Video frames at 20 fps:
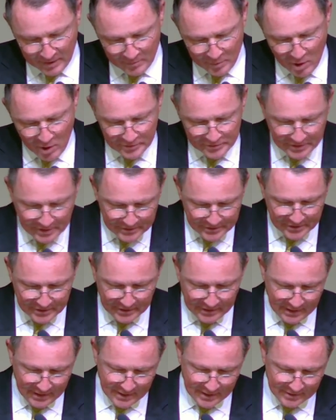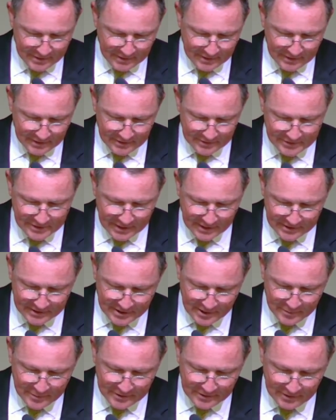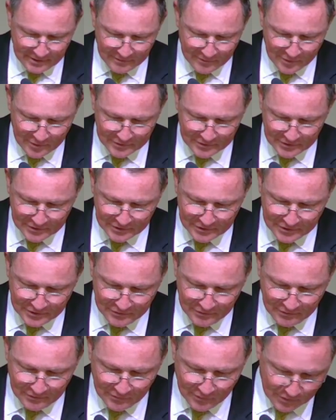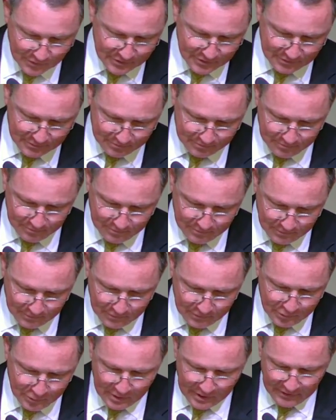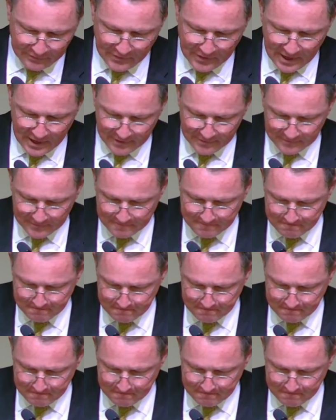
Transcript: Paul says it again in 2 Timothy verses, verse 25.